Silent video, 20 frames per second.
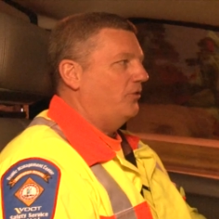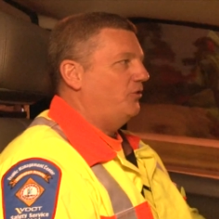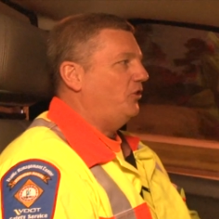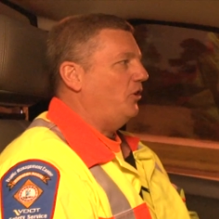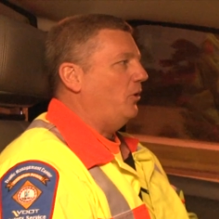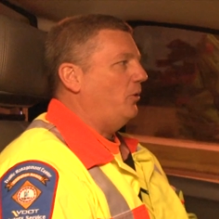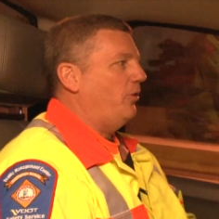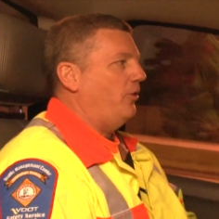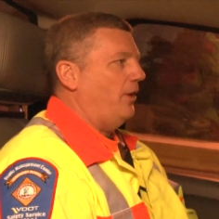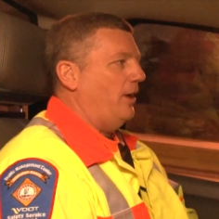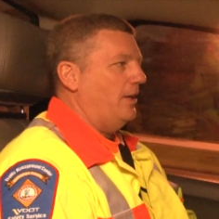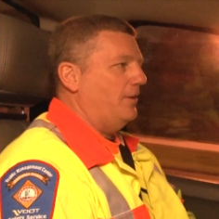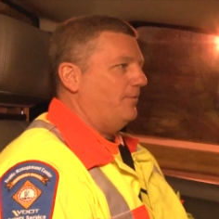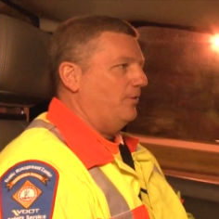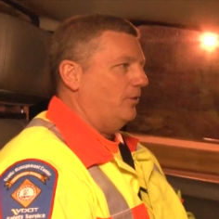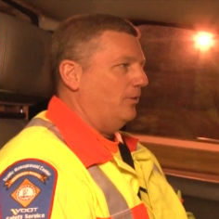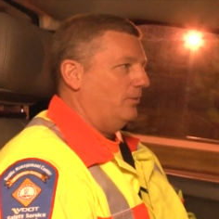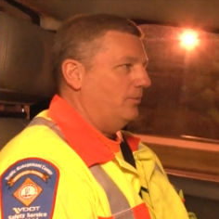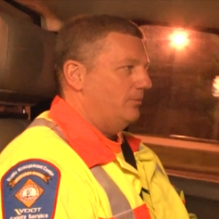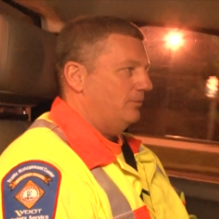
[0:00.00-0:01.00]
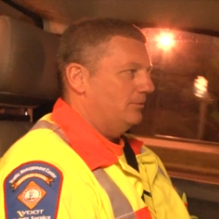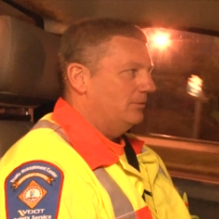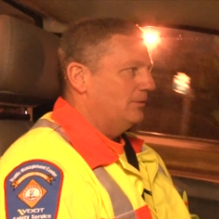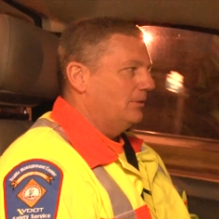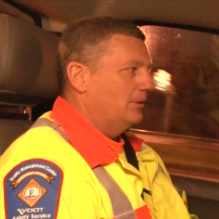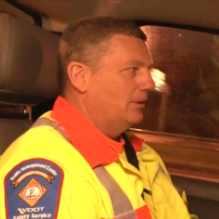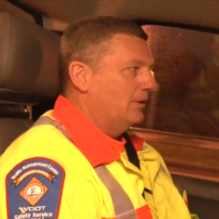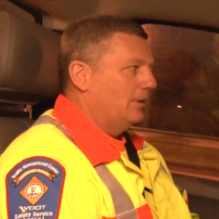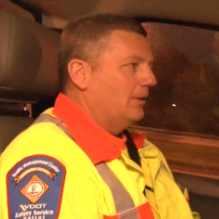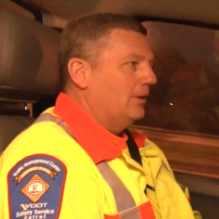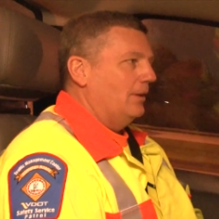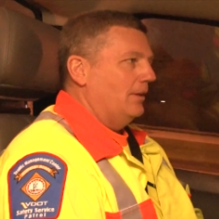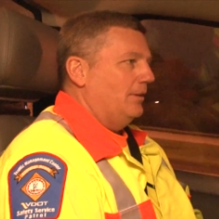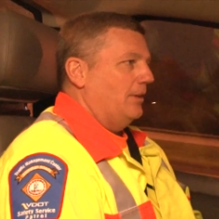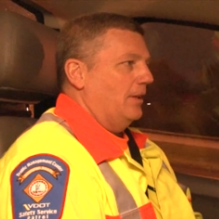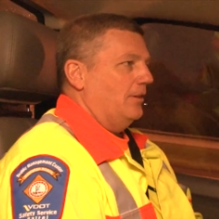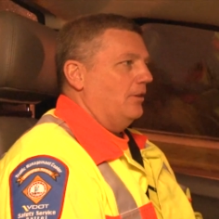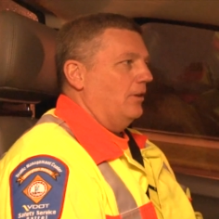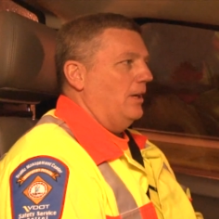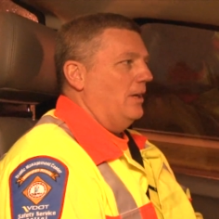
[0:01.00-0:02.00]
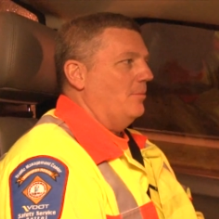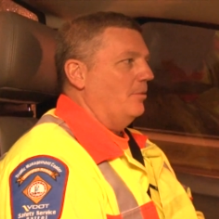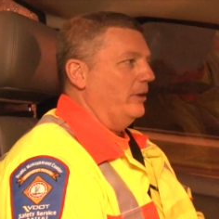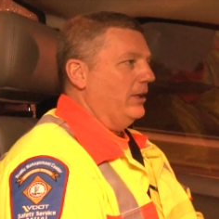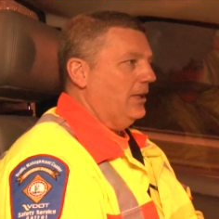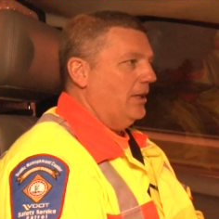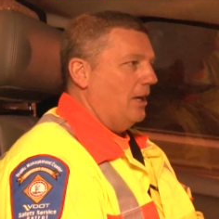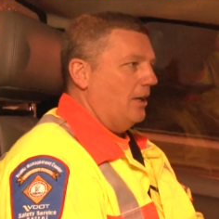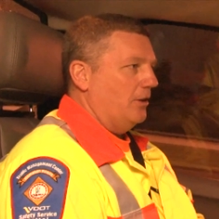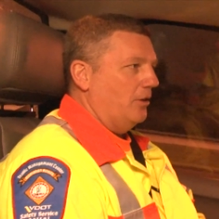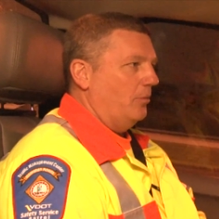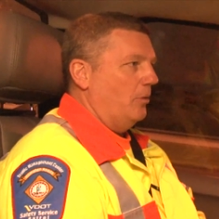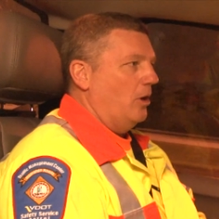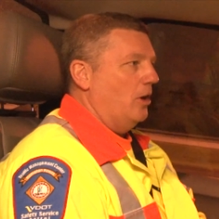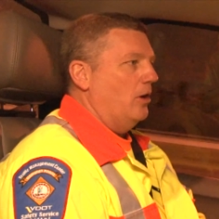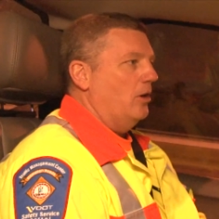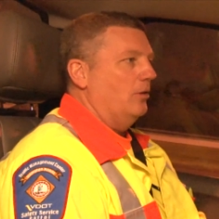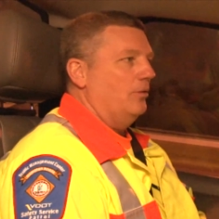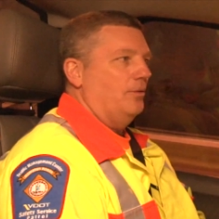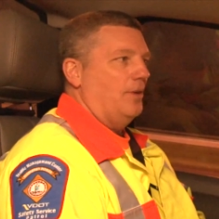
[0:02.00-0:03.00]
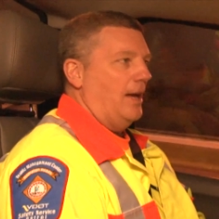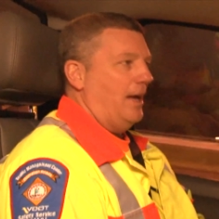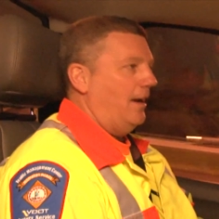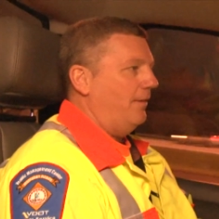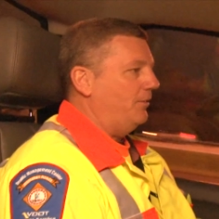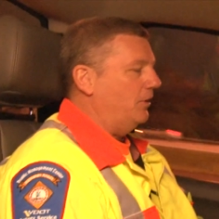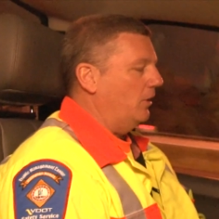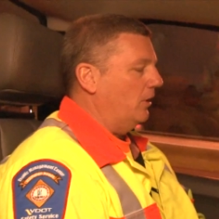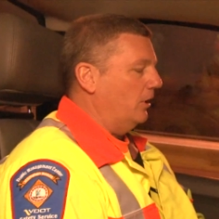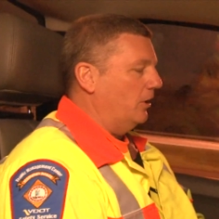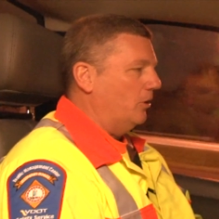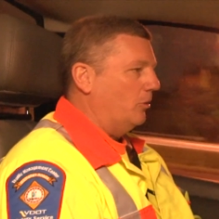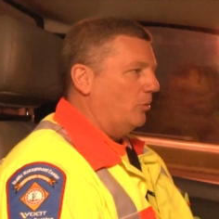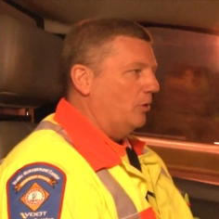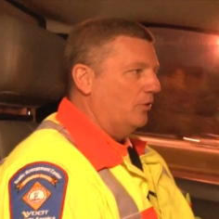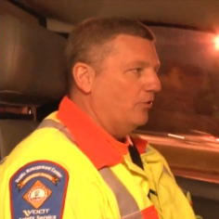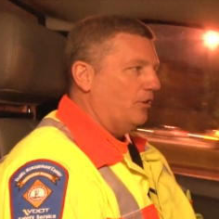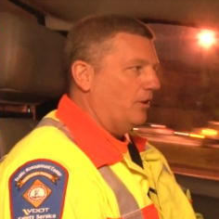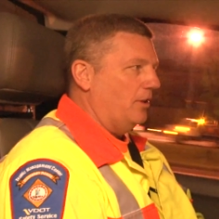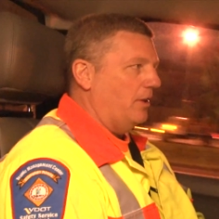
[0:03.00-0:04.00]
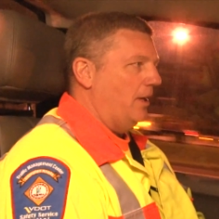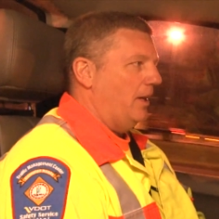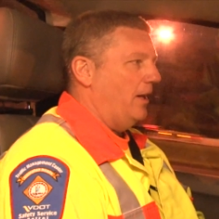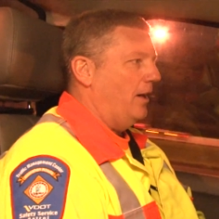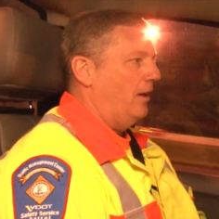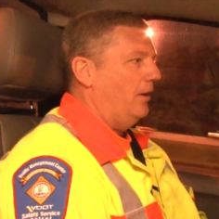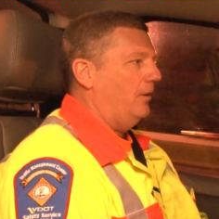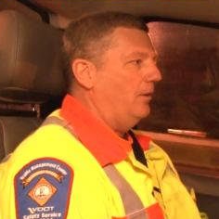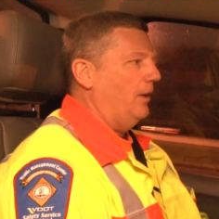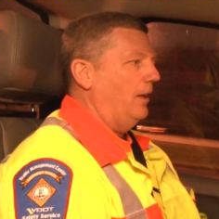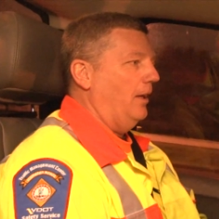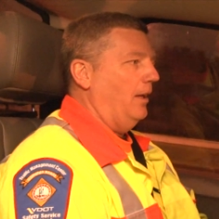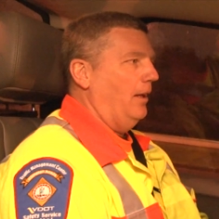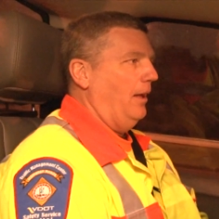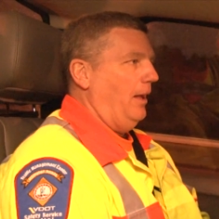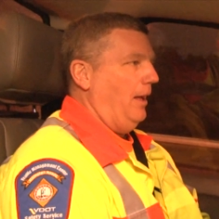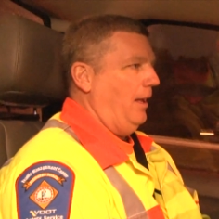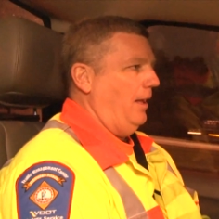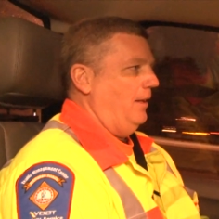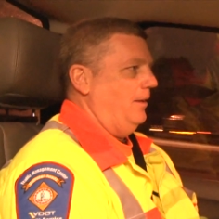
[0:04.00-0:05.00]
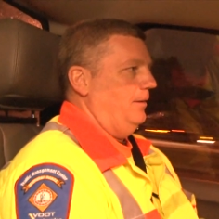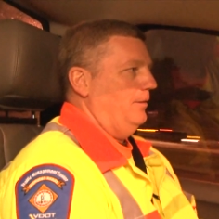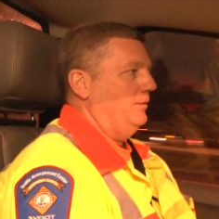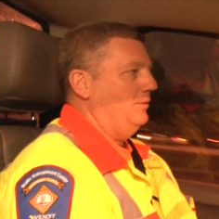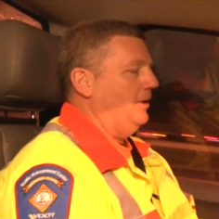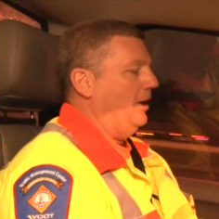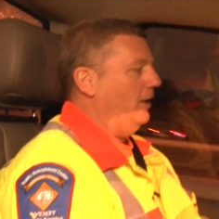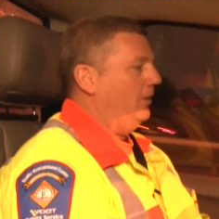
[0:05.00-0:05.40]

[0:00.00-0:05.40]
so thankful that they're able to get on the road. They have the little ones in there, and, and you